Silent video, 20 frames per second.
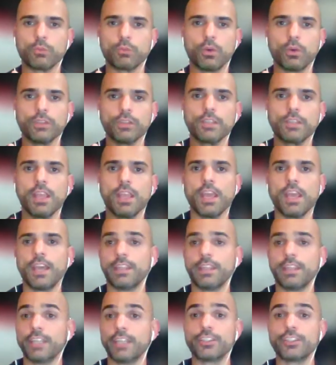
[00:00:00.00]
was,
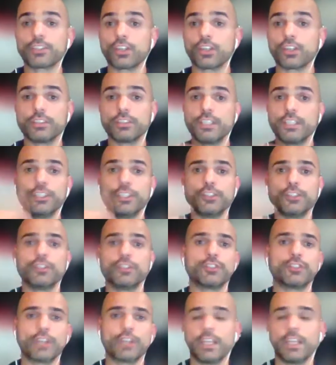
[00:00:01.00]
and they just continue to
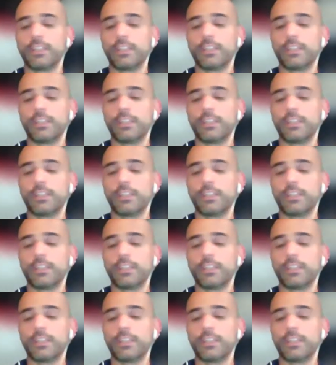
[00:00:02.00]
trade.